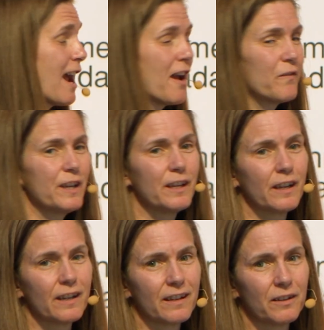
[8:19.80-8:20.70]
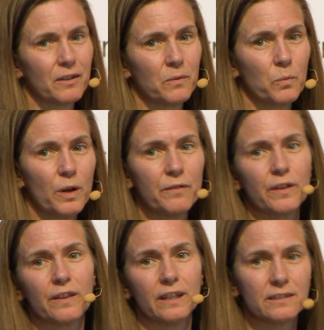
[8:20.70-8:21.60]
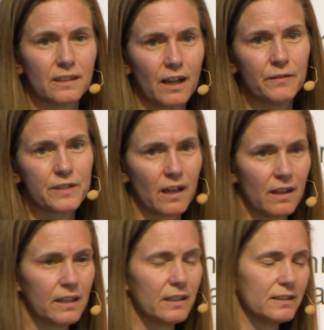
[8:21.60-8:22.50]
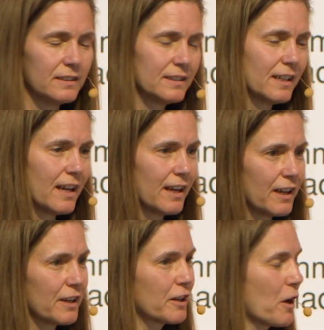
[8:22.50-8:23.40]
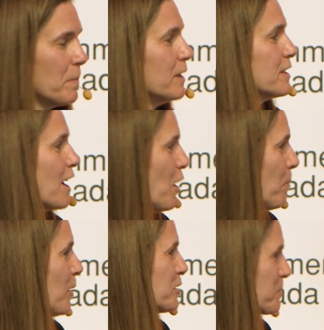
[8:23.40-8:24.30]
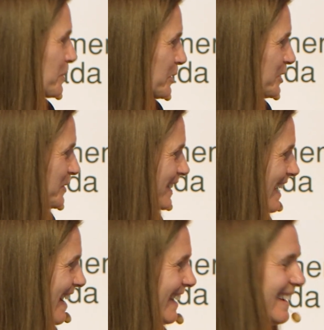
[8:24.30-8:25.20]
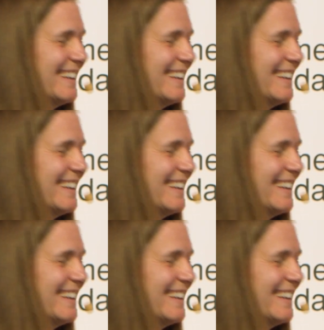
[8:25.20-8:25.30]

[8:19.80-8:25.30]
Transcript: having uh, one of the things that I've done is uh, come in to help entrepreneurs with that,